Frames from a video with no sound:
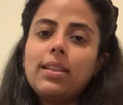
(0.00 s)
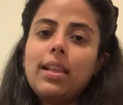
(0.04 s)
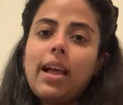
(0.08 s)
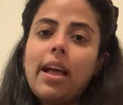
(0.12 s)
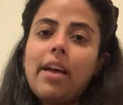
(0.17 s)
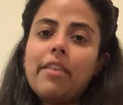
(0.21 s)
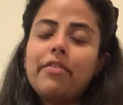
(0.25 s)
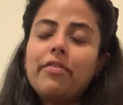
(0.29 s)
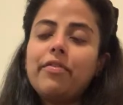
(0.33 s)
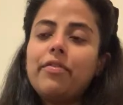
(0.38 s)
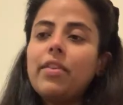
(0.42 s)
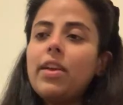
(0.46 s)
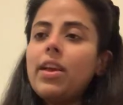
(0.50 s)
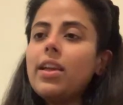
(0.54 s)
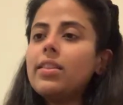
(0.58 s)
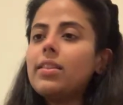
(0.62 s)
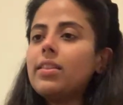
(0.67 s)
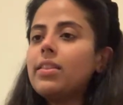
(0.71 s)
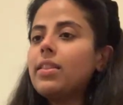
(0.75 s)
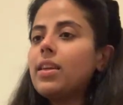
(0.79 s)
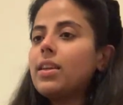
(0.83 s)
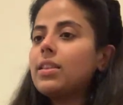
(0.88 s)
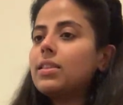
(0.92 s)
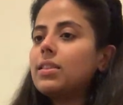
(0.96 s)
have
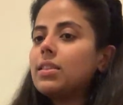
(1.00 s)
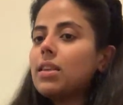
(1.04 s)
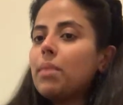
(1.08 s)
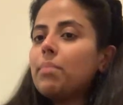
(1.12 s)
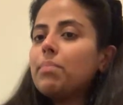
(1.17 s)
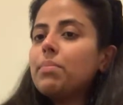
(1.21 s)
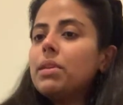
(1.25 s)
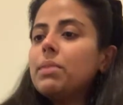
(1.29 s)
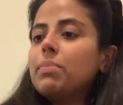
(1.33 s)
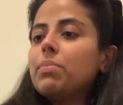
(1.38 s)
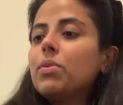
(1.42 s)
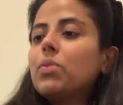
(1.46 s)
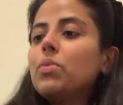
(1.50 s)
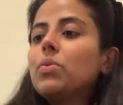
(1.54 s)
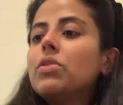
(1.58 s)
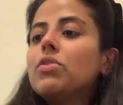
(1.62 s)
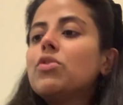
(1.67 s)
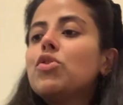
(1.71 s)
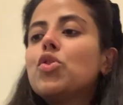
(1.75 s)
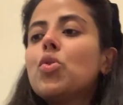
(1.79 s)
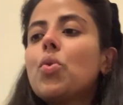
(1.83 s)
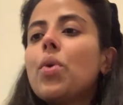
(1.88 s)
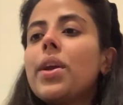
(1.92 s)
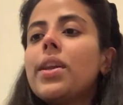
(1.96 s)
faith that some people will
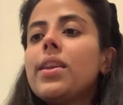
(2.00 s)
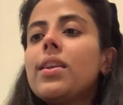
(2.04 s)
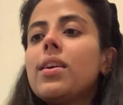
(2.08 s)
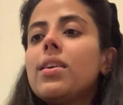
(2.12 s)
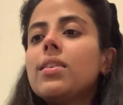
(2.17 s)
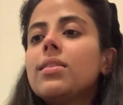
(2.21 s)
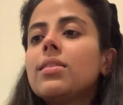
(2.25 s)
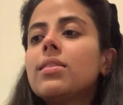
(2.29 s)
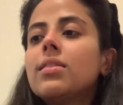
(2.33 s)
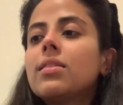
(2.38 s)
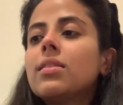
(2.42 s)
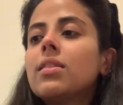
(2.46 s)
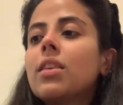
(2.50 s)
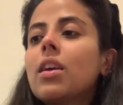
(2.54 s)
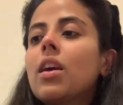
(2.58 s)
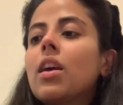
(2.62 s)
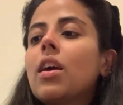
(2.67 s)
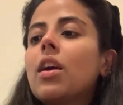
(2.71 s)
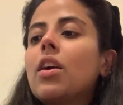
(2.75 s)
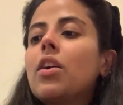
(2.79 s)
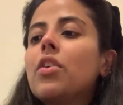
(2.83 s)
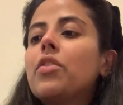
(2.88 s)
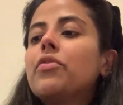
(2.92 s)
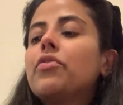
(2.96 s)
join us
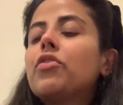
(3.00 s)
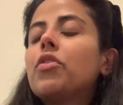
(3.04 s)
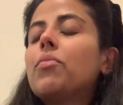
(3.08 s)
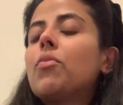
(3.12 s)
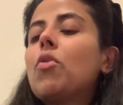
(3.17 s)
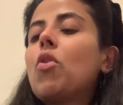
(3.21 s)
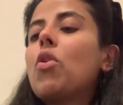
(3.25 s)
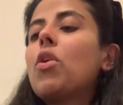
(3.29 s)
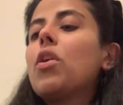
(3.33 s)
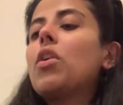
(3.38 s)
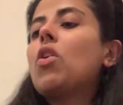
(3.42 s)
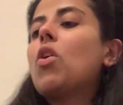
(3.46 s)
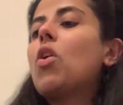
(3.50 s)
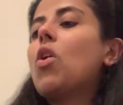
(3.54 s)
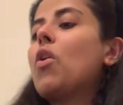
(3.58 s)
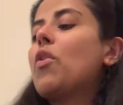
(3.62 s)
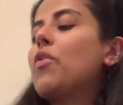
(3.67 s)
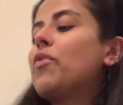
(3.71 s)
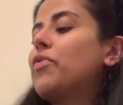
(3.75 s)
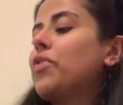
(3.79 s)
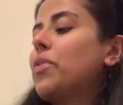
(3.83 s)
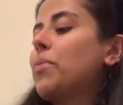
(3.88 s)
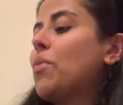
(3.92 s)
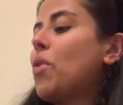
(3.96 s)
from
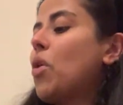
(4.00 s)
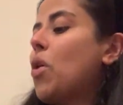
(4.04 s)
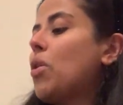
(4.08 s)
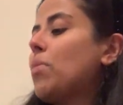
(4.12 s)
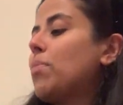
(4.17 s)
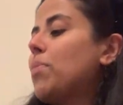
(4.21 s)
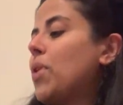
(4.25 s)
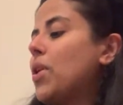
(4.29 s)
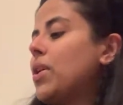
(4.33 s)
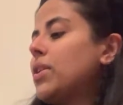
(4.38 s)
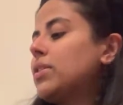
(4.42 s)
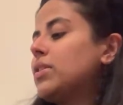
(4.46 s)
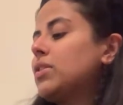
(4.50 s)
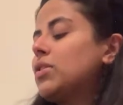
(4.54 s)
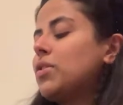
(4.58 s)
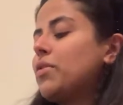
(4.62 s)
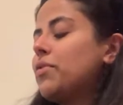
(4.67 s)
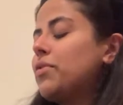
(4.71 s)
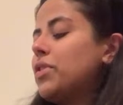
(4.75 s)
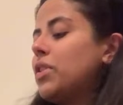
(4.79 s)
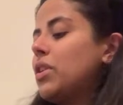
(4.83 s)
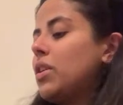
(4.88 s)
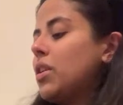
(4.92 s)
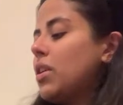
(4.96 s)
all parts
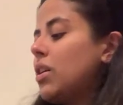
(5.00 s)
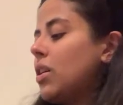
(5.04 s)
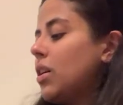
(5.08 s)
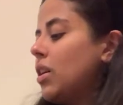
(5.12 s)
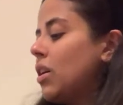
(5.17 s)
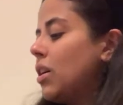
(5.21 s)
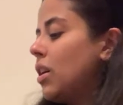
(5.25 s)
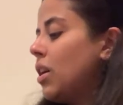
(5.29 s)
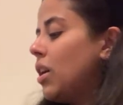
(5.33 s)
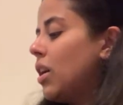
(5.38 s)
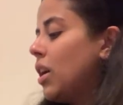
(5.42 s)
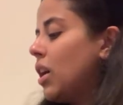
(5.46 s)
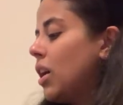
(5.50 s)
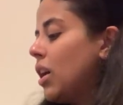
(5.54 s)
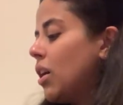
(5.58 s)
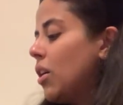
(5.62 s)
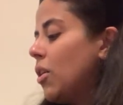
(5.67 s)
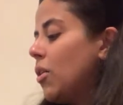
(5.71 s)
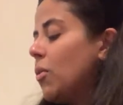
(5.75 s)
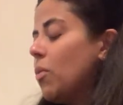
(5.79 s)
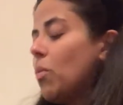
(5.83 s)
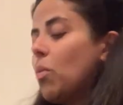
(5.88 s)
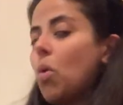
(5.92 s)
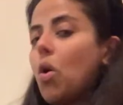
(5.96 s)
of the
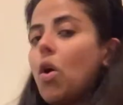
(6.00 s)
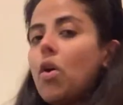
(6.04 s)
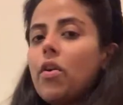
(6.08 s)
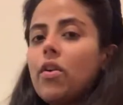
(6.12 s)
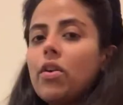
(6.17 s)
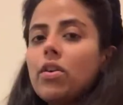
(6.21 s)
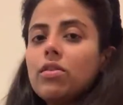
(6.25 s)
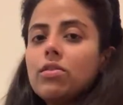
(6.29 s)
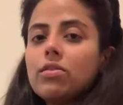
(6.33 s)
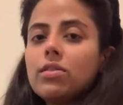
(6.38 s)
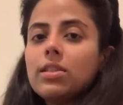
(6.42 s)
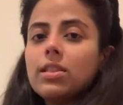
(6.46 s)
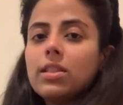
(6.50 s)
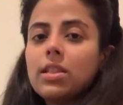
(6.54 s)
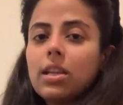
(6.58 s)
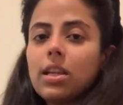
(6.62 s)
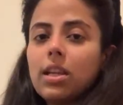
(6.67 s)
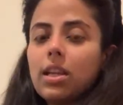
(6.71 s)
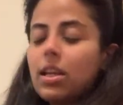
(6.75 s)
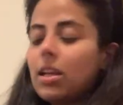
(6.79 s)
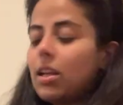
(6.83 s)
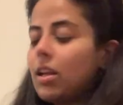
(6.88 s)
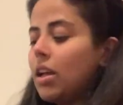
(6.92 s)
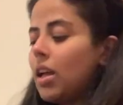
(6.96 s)
world,
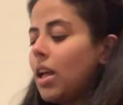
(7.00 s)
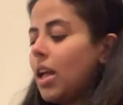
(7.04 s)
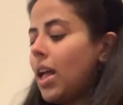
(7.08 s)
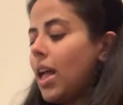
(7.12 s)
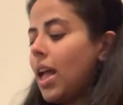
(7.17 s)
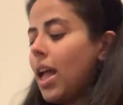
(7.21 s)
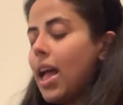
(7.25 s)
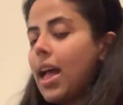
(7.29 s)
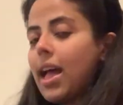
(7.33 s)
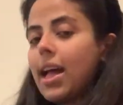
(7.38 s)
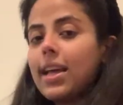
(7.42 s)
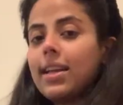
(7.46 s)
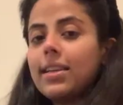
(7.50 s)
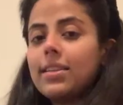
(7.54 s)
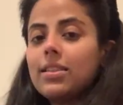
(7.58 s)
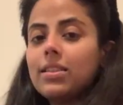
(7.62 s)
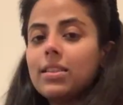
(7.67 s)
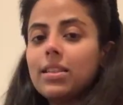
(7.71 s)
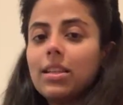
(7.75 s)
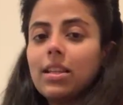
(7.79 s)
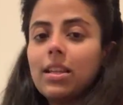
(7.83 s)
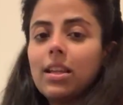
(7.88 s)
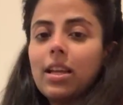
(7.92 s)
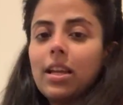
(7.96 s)
and
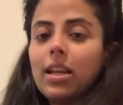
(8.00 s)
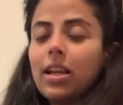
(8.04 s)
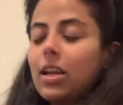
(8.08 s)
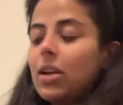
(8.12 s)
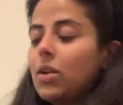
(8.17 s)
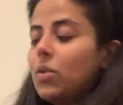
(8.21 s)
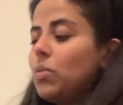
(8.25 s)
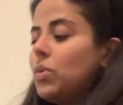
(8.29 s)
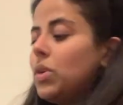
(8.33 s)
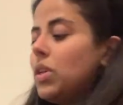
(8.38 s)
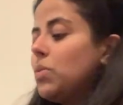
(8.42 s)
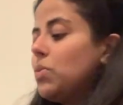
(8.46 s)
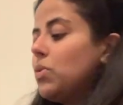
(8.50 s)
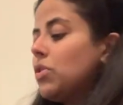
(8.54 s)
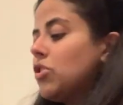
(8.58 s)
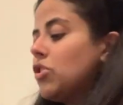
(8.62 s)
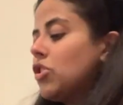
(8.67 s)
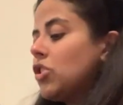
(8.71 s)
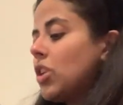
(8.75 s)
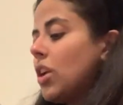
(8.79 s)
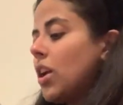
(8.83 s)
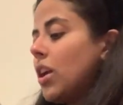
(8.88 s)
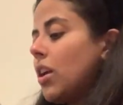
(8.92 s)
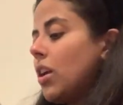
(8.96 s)
we will
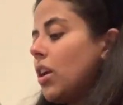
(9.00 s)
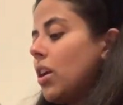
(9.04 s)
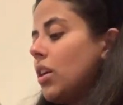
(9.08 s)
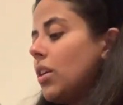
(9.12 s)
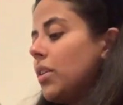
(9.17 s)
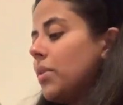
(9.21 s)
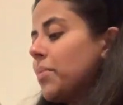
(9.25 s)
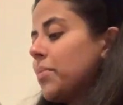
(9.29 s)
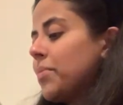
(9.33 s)
share